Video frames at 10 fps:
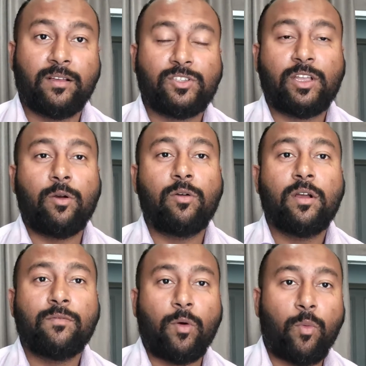So
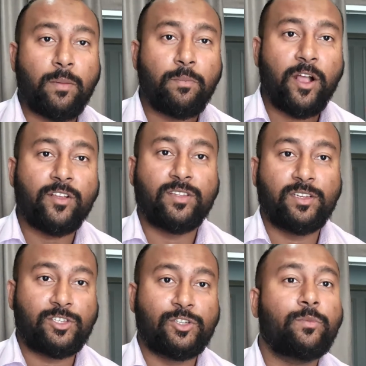for one person
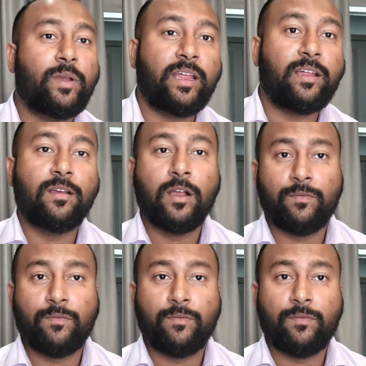is 2 million,